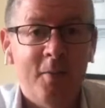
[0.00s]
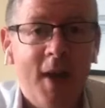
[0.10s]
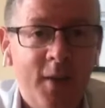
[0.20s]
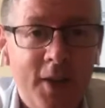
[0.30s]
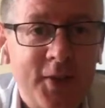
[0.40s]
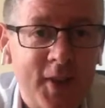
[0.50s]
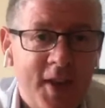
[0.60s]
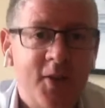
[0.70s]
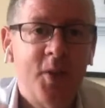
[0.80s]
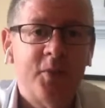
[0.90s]
Anyway, I just thought
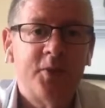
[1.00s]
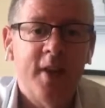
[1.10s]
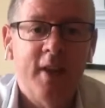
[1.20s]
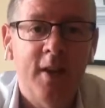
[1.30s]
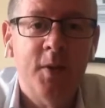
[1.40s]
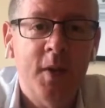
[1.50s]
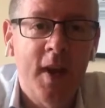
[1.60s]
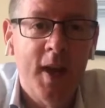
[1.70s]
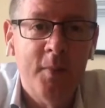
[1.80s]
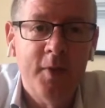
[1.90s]
I'd jump straight on
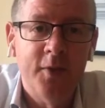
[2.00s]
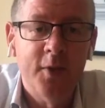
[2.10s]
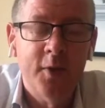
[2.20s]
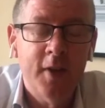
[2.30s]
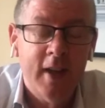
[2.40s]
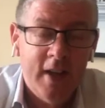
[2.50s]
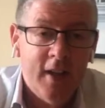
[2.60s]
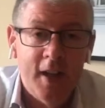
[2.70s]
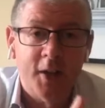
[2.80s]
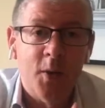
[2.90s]
before
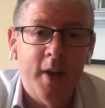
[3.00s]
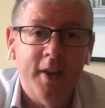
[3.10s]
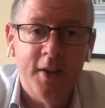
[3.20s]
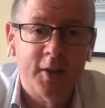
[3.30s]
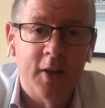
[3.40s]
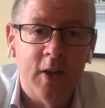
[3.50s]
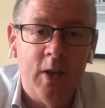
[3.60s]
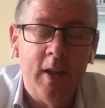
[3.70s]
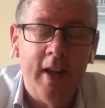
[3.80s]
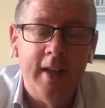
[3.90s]
I go on another
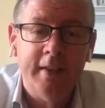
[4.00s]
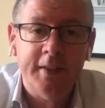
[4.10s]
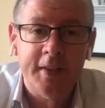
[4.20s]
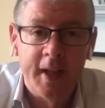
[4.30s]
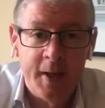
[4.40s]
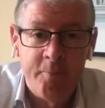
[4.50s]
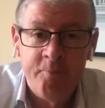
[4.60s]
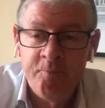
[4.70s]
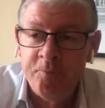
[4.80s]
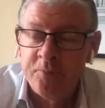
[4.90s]
call, and
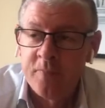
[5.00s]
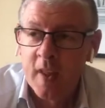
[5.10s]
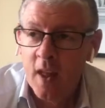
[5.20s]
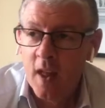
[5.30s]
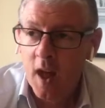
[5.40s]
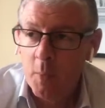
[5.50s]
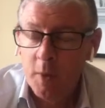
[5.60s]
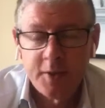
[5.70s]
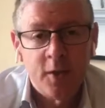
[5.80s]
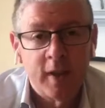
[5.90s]
I
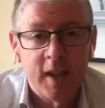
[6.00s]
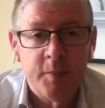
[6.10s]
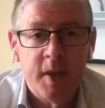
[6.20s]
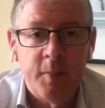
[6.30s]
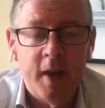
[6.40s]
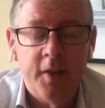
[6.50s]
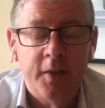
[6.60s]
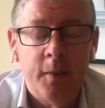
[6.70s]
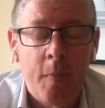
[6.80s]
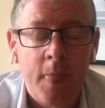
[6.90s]
want to talk a little bit about
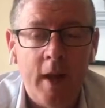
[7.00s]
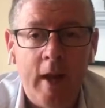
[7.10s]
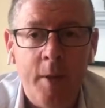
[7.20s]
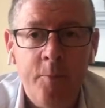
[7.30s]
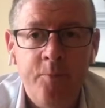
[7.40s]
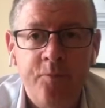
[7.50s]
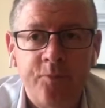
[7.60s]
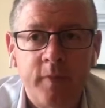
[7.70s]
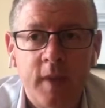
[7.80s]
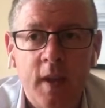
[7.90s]
an
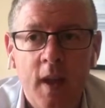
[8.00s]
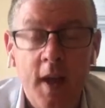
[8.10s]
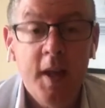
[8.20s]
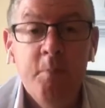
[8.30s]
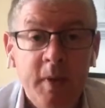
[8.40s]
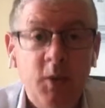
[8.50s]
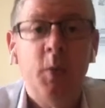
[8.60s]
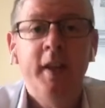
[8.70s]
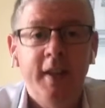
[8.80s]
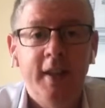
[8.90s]

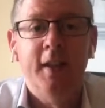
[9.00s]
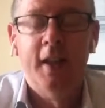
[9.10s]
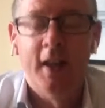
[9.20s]
in-betweeny